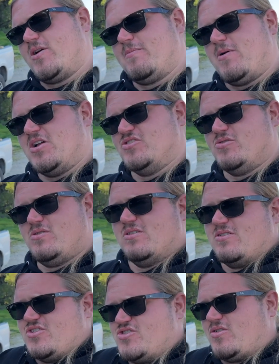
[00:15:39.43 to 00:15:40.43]
module
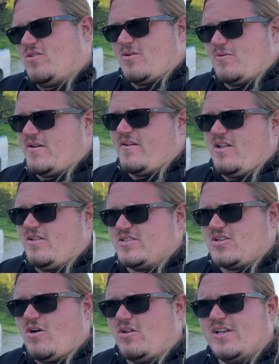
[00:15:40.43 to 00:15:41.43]
or controller, whatever the hell it's
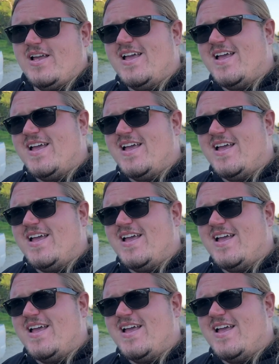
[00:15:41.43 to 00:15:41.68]
called,